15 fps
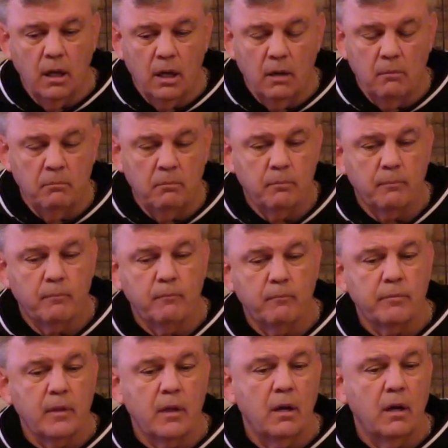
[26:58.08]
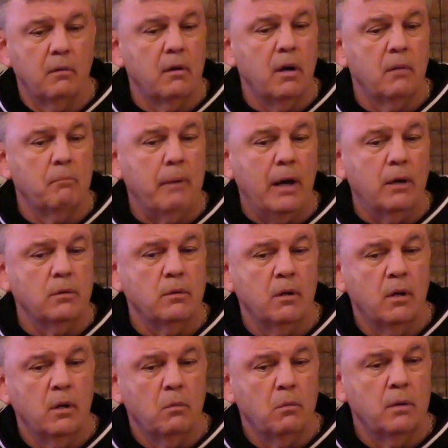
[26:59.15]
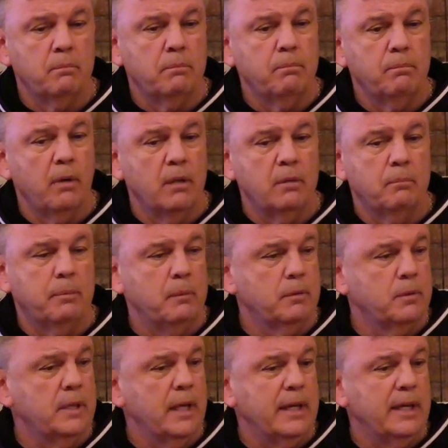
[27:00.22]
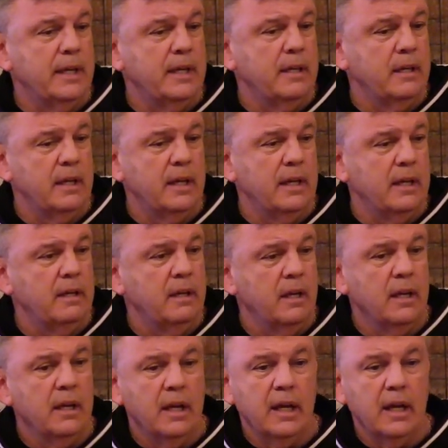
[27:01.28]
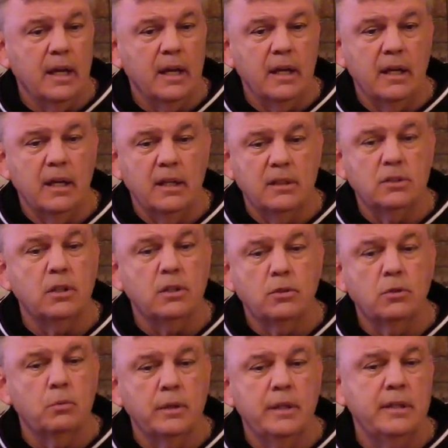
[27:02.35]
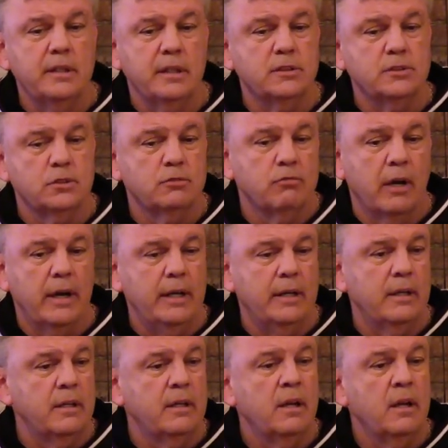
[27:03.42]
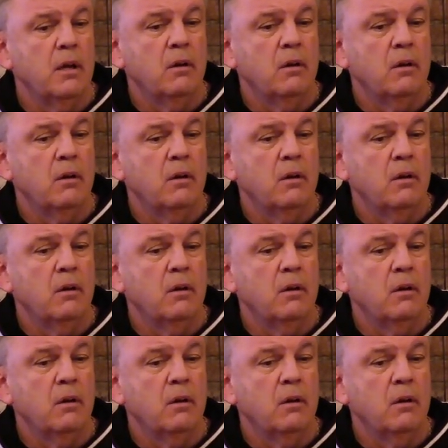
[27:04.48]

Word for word: um, about what other people think. He he he's going to do what he thinks is right, and